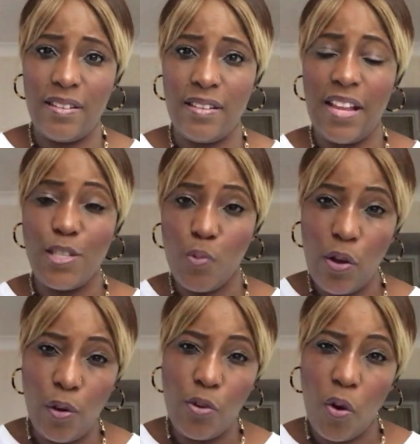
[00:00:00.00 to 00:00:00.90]
That's where
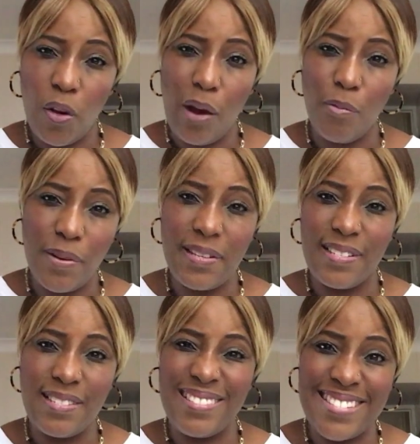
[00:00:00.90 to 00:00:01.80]
all, all our
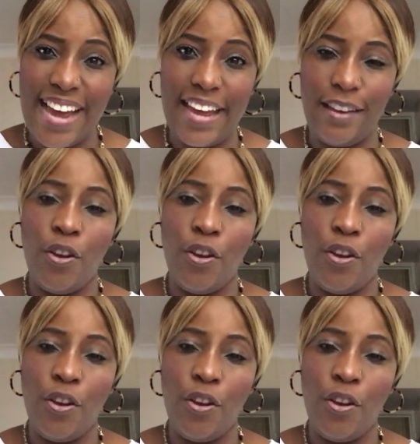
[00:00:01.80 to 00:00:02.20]
weaknesses die.